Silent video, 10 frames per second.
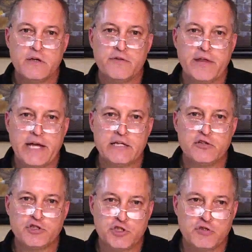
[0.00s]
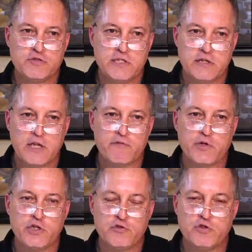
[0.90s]
that you're choosing to love.
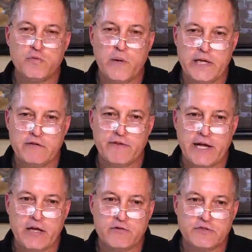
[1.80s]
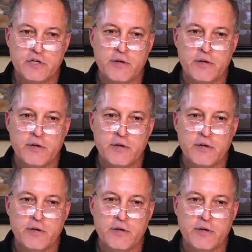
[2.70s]
When you do wedding vows,